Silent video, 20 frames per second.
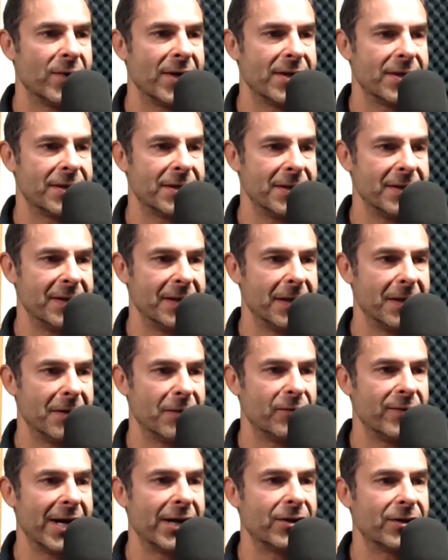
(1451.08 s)
with the
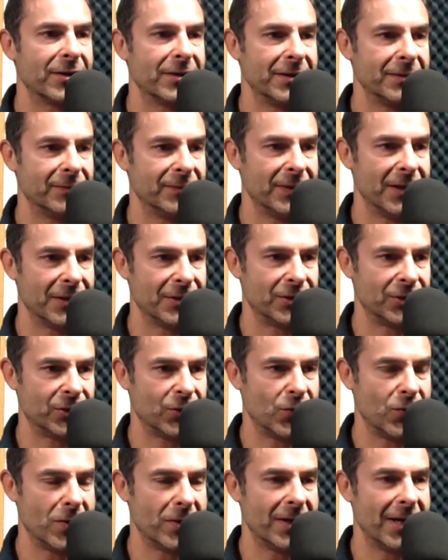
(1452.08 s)
record
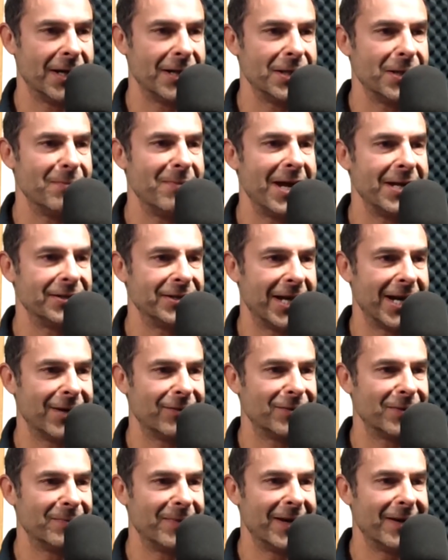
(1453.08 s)
store and the
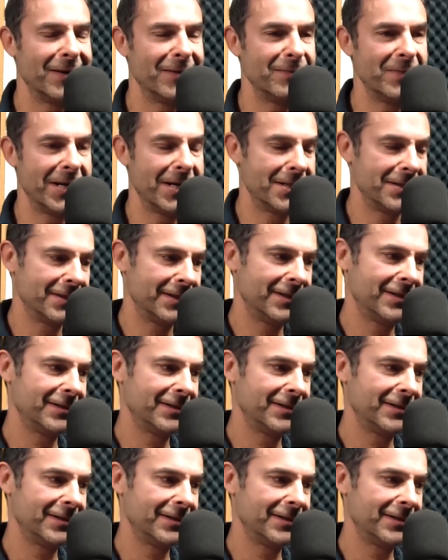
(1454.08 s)
Maytag repairman